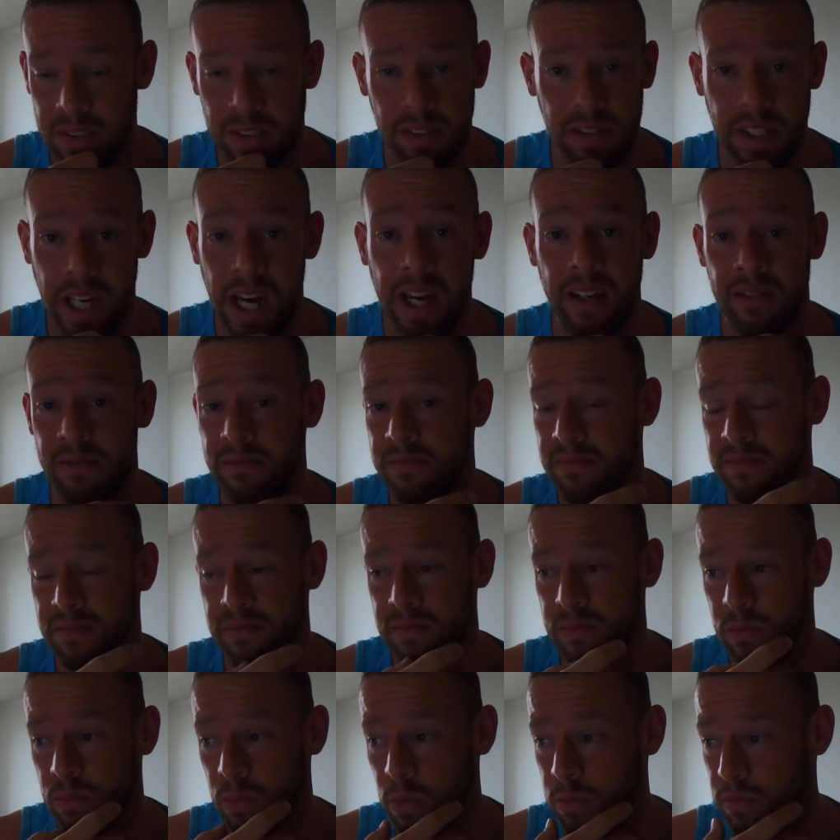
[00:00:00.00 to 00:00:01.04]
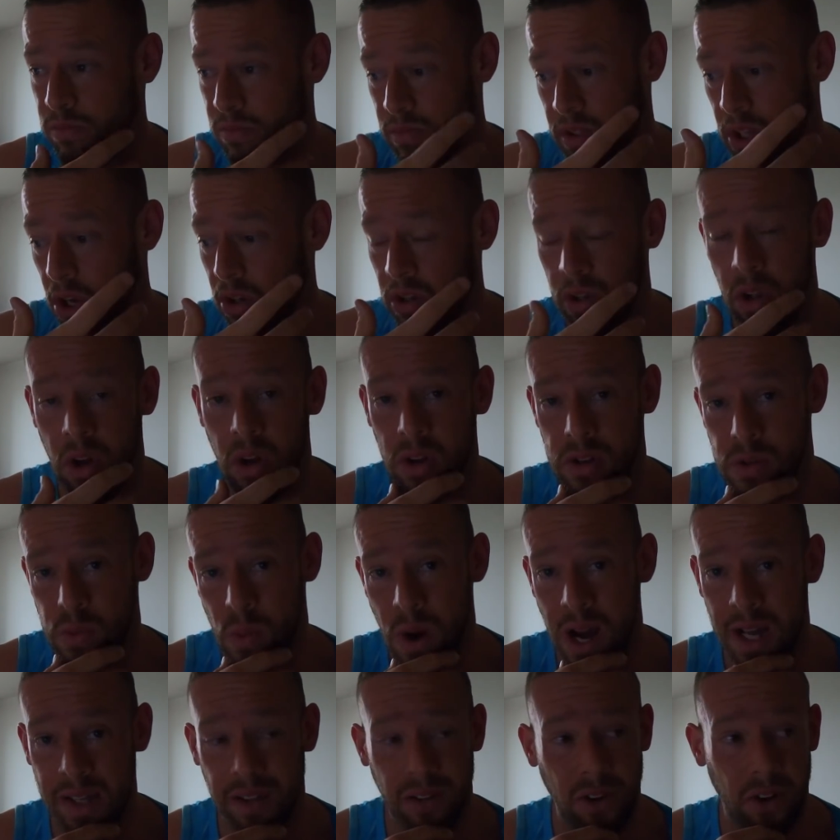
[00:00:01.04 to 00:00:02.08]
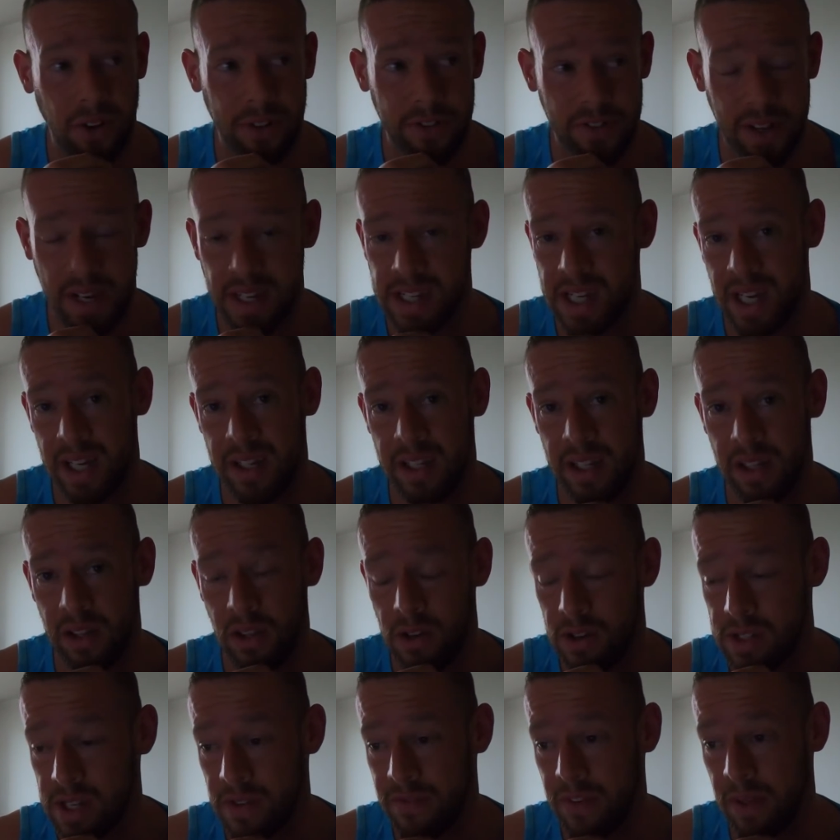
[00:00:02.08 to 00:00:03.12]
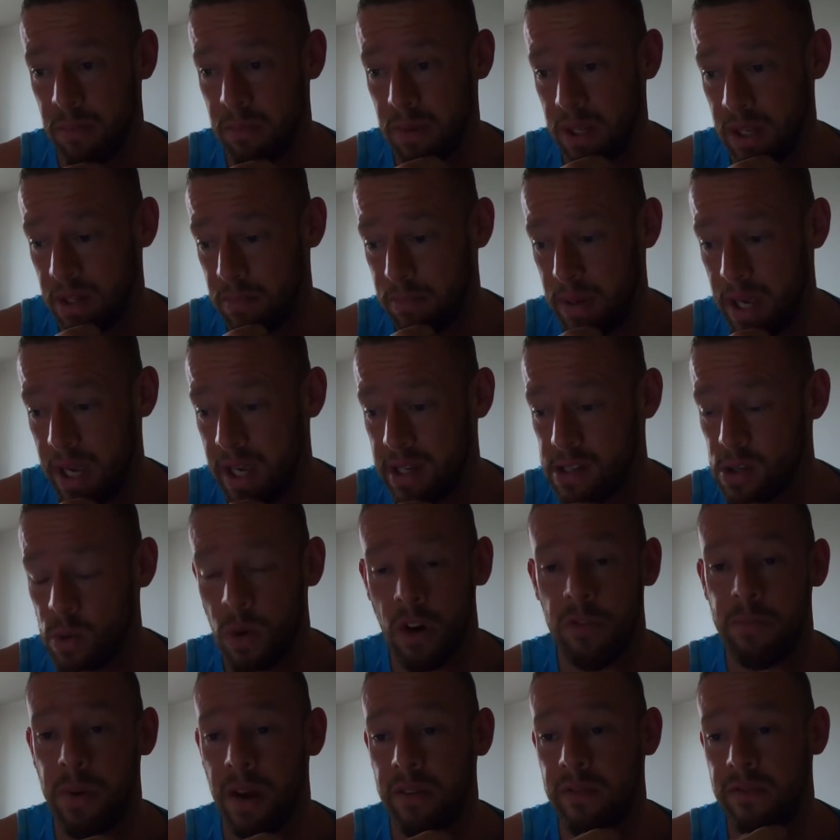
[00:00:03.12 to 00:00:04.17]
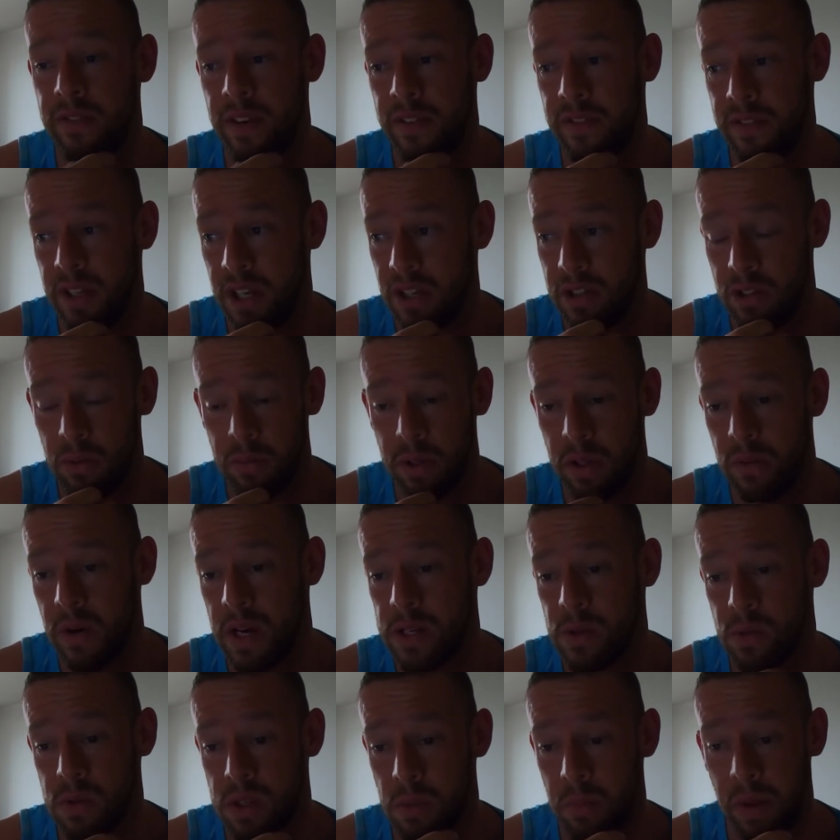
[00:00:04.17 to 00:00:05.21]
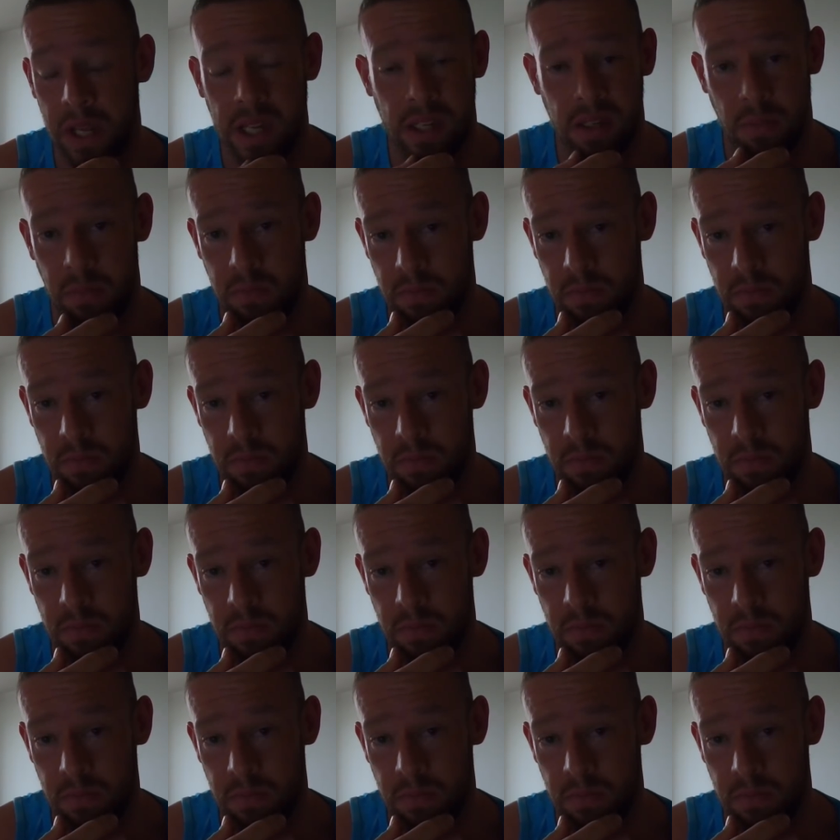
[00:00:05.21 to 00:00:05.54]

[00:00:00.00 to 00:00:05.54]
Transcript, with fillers: Yeah, long loads, wide loads, extended loads. I think being paid twelve pound fifty at WS was a piece